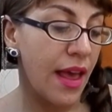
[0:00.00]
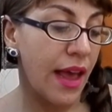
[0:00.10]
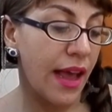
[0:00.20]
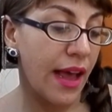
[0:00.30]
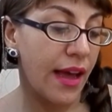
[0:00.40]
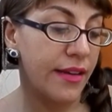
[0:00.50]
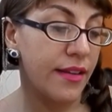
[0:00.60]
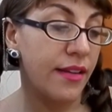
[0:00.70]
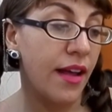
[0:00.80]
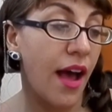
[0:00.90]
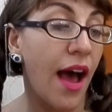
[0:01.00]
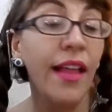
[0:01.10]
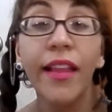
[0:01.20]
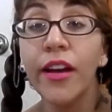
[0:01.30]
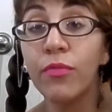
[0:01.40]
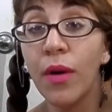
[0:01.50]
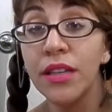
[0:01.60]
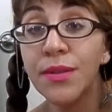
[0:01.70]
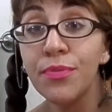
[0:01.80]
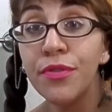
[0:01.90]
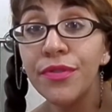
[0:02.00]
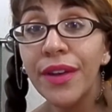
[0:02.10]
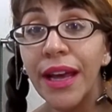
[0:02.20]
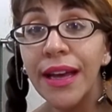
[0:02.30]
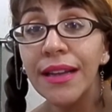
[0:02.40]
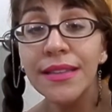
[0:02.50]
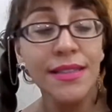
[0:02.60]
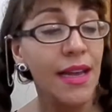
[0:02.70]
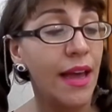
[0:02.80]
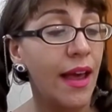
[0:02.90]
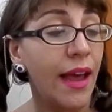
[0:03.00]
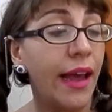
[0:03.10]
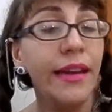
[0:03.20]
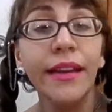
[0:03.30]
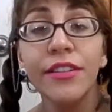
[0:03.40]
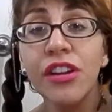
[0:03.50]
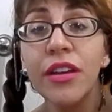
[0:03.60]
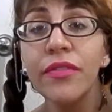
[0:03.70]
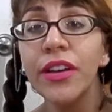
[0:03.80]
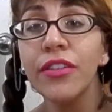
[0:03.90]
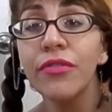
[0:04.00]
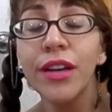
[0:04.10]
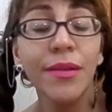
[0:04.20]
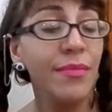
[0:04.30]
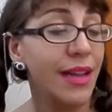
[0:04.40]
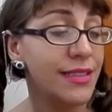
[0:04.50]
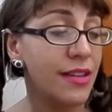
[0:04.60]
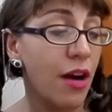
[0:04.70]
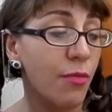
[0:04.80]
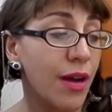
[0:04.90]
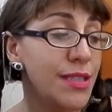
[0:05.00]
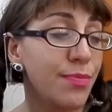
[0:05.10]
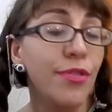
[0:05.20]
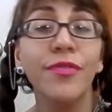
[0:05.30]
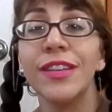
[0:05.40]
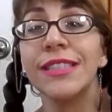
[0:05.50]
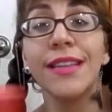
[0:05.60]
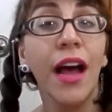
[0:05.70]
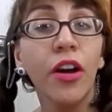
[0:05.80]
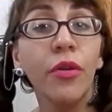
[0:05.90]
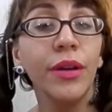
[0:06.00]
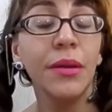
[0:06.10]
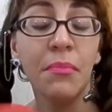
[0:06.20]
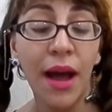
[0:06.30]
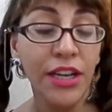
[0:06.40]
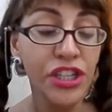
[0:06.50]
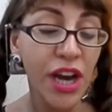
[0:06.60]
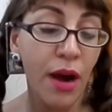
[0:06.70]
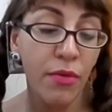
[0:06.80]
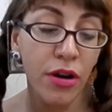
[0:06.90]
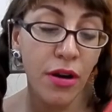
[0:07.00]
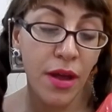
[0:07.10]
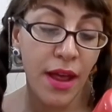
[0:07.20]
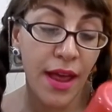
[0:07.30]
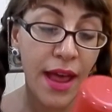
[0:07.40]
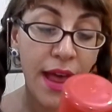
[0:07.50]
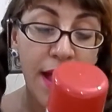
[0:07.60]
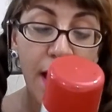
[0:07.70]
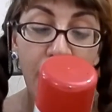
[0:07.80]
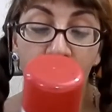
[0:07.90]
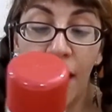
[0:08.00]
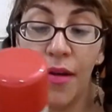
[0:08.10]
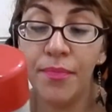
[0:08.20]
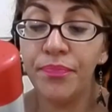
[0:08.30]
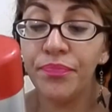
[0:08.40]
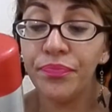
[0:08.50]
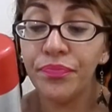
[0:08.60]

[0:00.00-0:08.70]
and I like rust proof cans. Any shaving cream that's not rust proof is not going in my shower um,